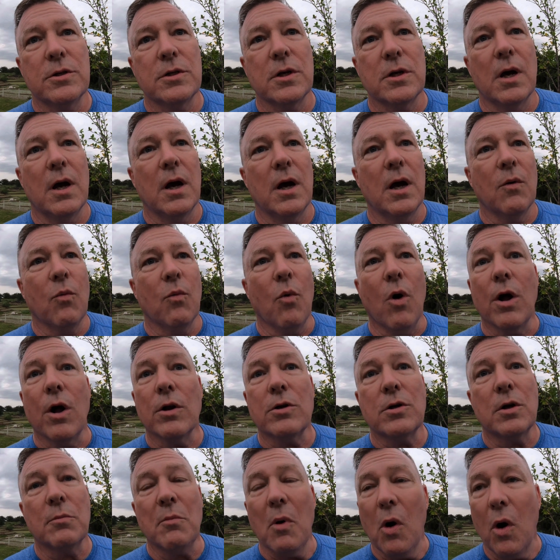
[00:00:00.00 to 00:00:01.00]

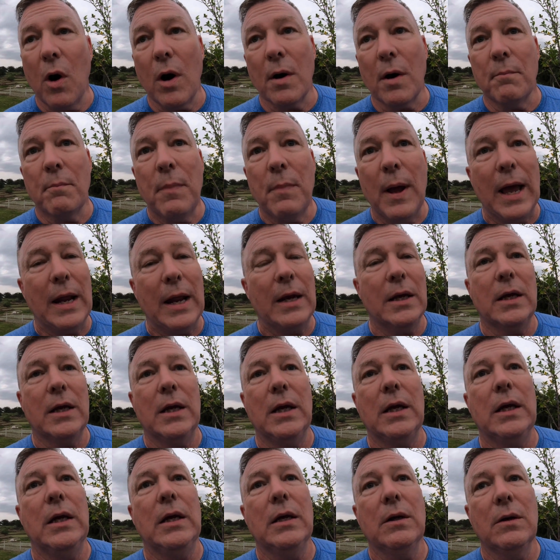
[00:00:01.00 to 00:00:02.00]
Walter Mart and
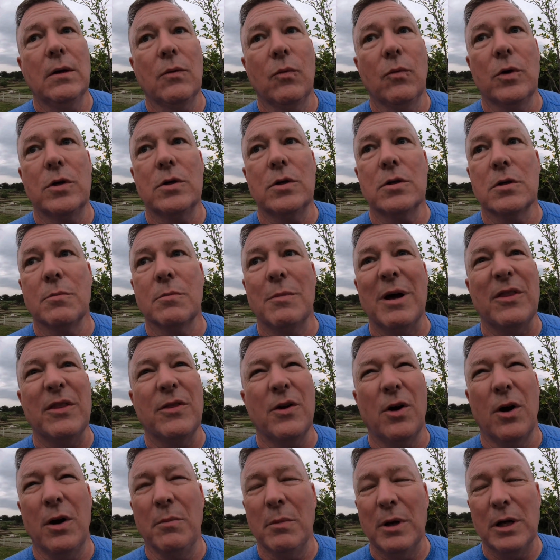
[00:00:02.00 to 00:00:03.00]
Panicky, which is about
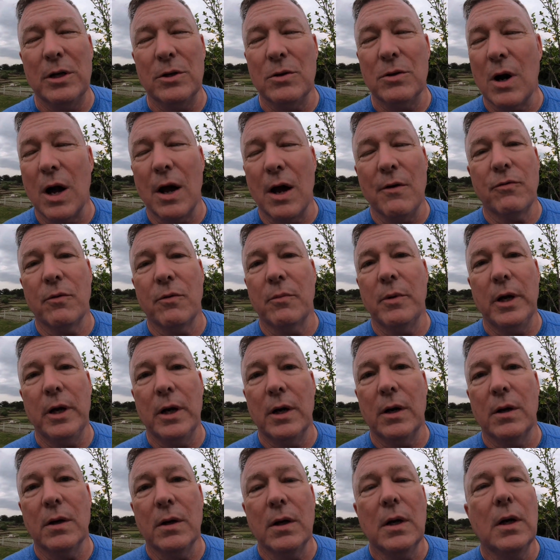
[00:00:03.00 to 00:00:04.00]
30-minute drive from
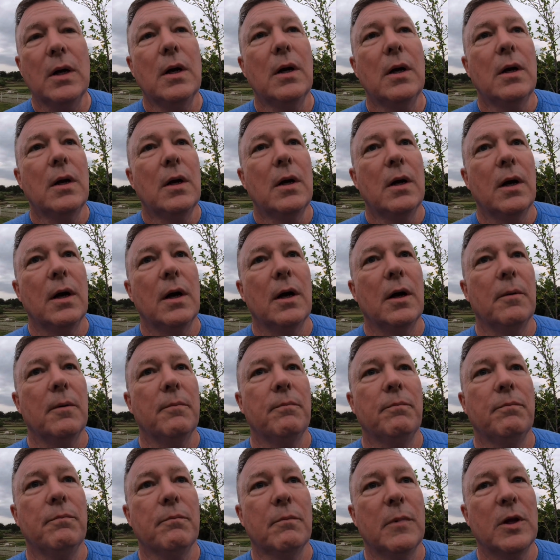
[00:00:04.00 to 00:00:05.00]
here.
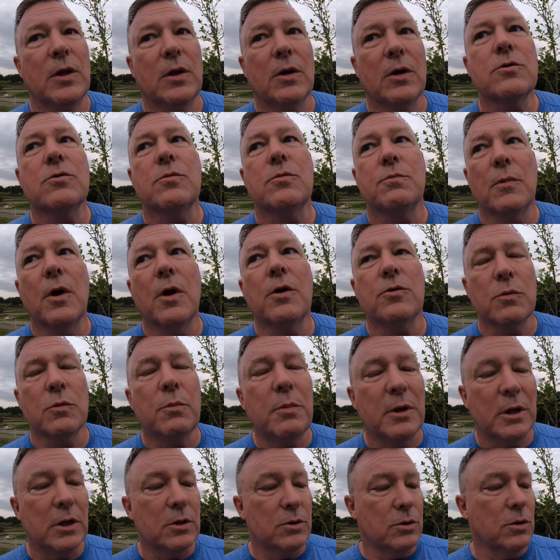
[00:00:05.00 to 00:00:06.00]
But those would
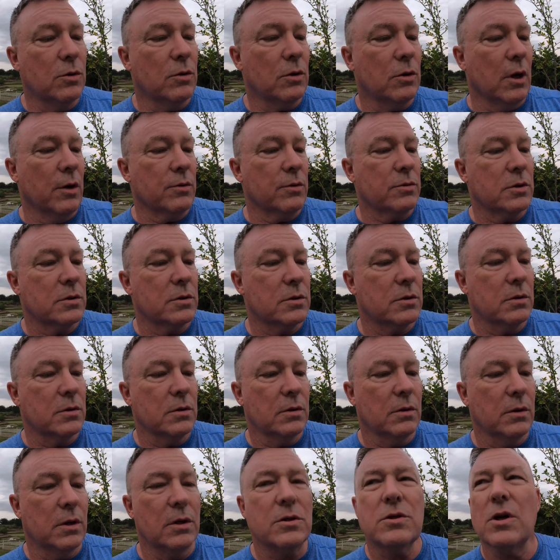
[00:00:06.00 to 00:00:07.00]
be the 2 closest.
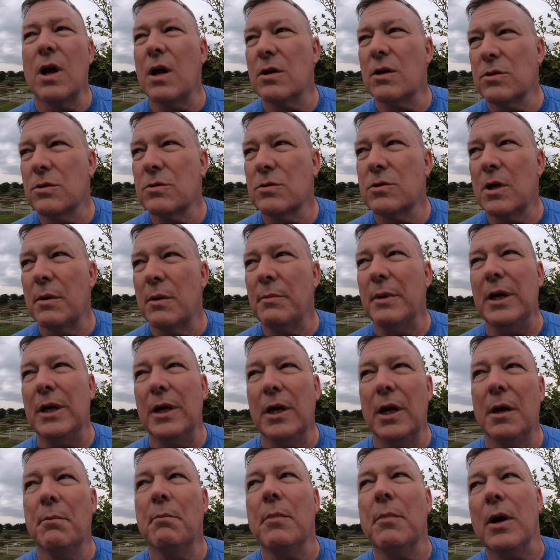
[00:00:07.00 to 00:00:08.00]
There's also some in
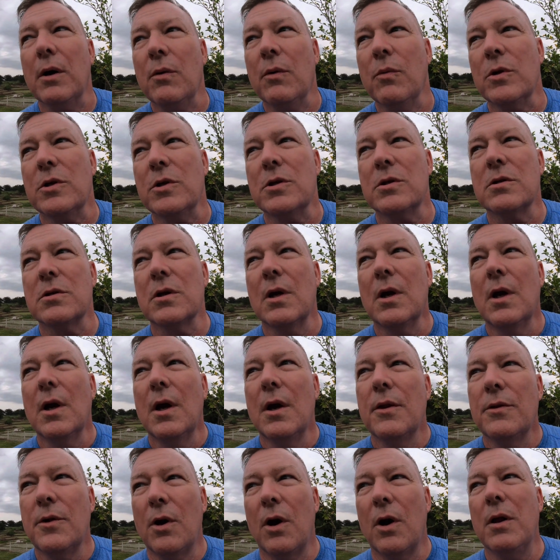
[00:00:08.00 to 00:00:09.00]
Gimba, which is
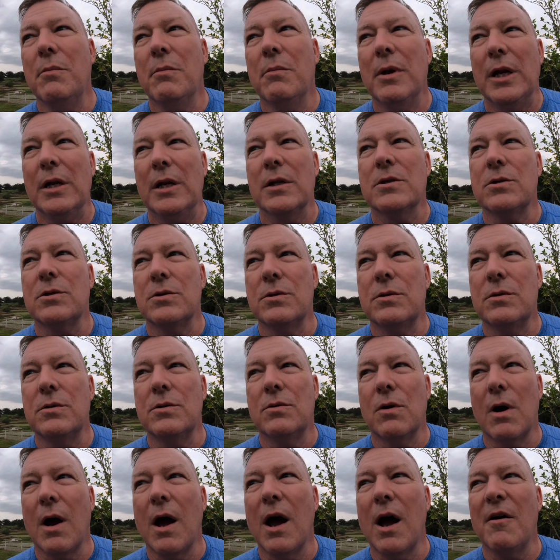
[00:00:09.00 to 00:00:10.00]
30 minutes
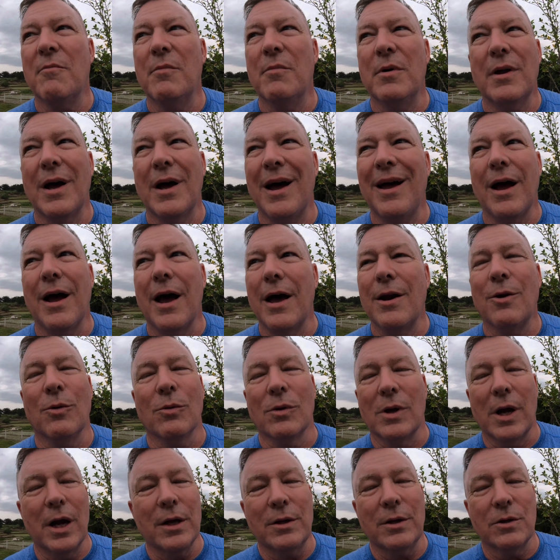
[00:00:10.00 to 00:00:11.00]
drive, but I
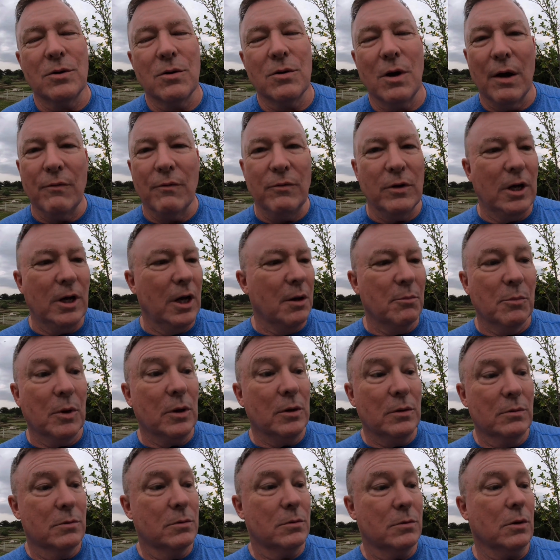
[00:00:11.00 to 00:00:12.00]
don't like the drive to Gimba,
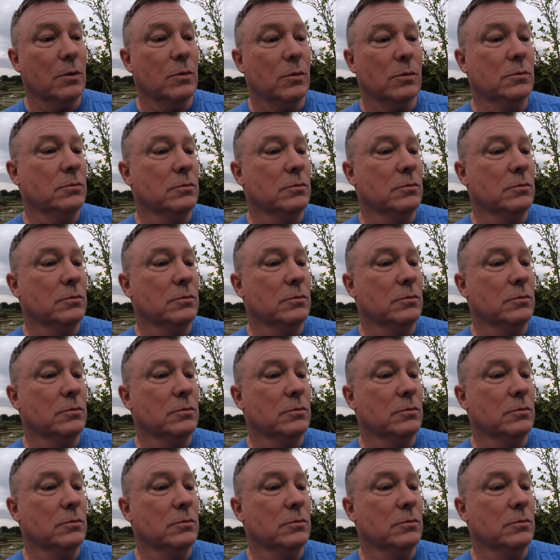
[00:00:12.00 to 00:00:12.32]
so